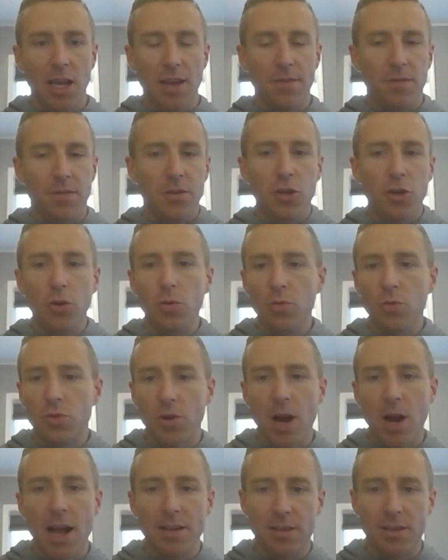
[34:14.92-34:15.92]
if you
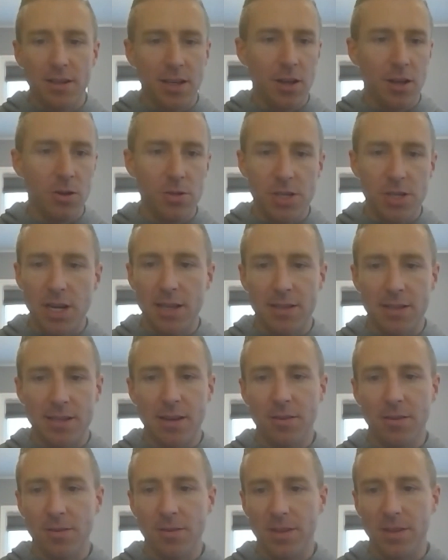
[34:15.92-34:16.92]
try to negotiate
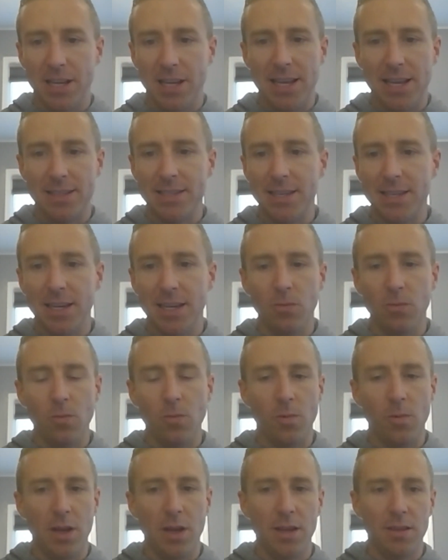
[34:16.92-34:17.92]
seller financing
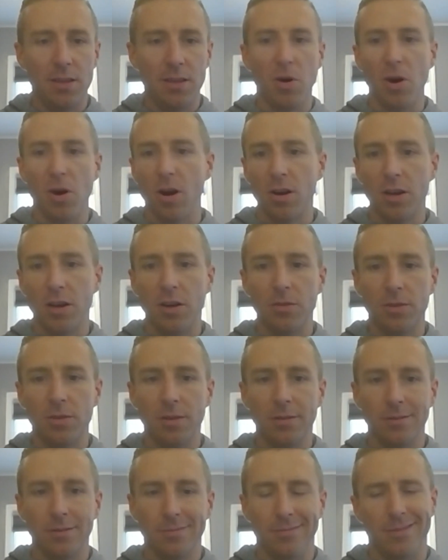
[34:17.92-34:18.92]
with park
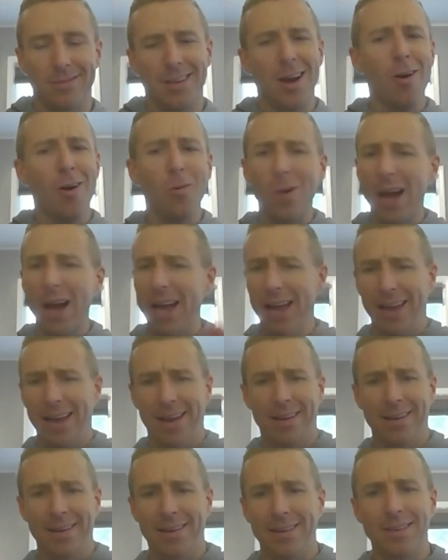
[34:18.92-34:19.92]
owner, no way,
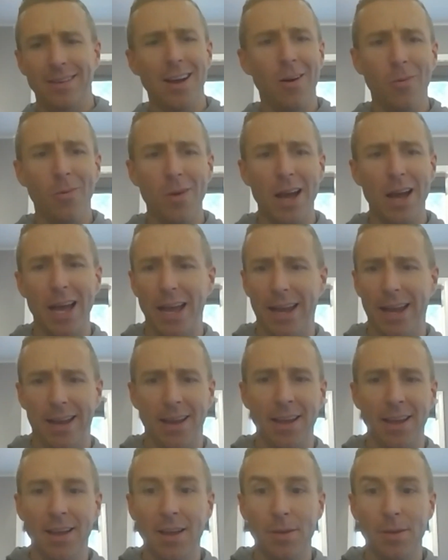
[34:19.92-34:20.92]
no way.
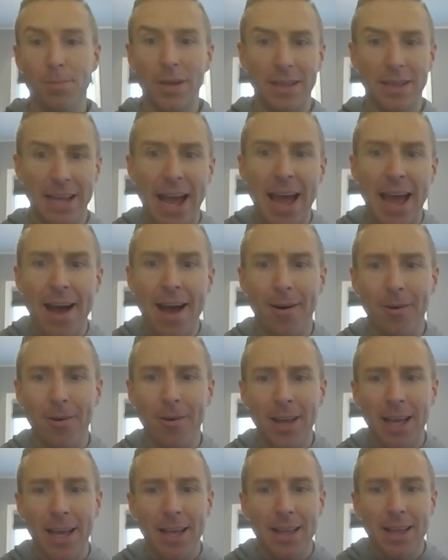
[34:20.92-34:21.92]
But
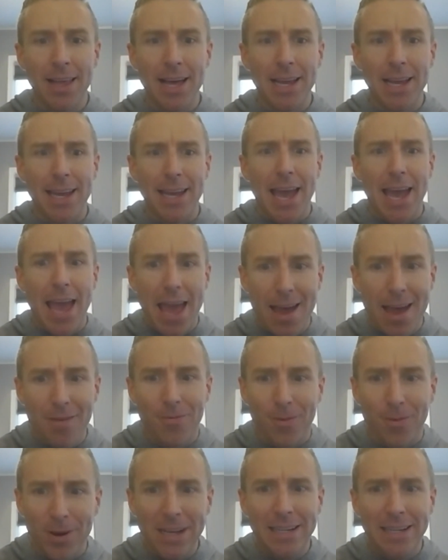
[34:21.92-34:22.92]
now, like
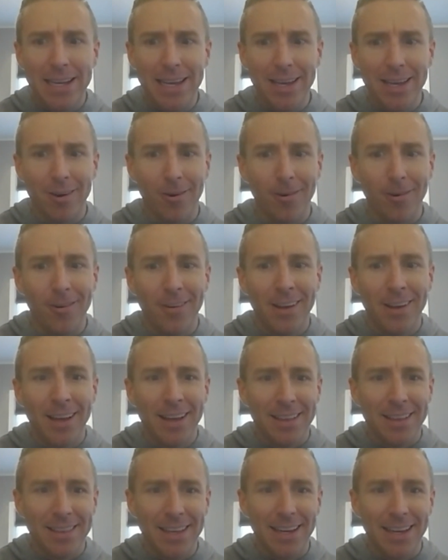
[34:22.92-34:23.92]
every deal
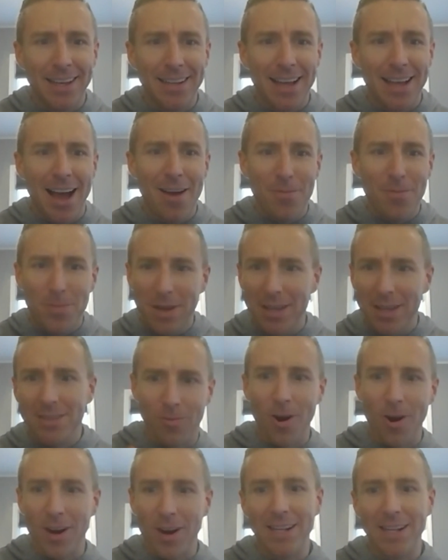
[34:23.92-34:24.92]
that I've been
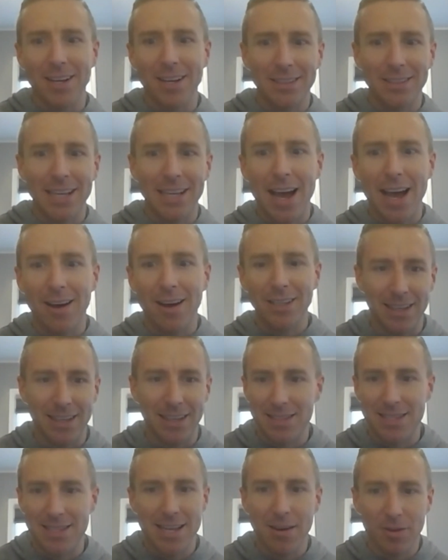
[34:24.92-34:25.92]
working on now,
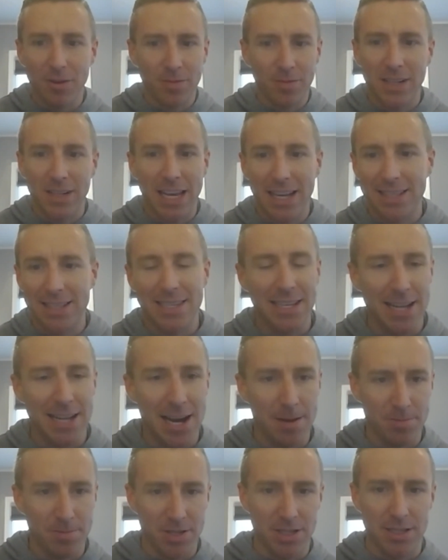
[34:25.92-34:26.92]
it's seller financing
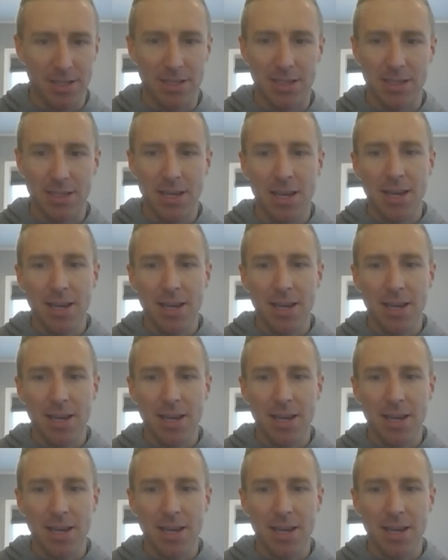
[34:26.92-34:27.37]
options.